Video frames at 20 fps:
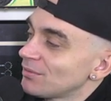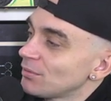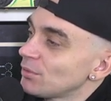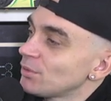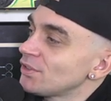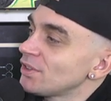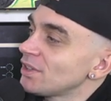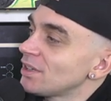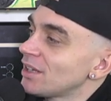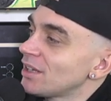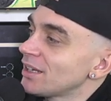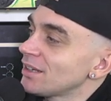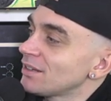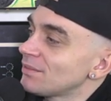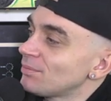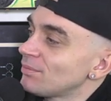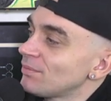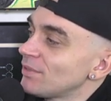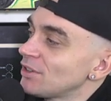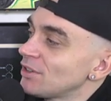What was it like
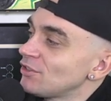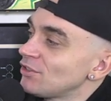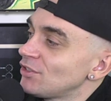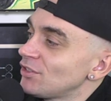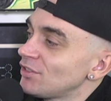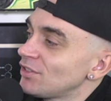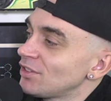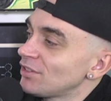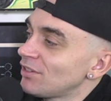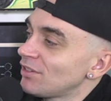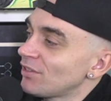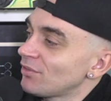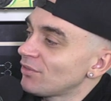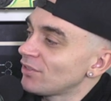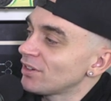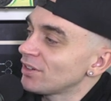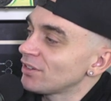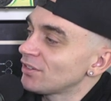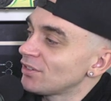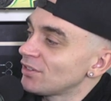introducing
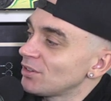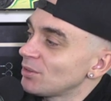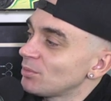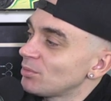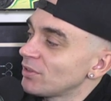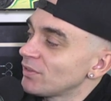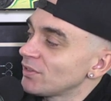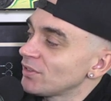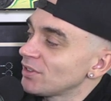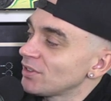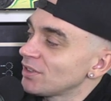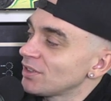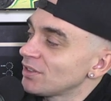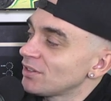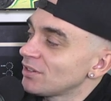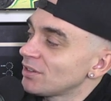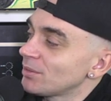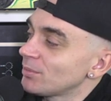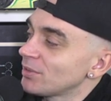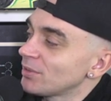writers to your brothers at the
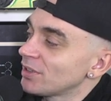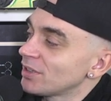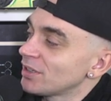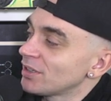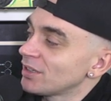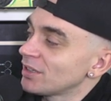time?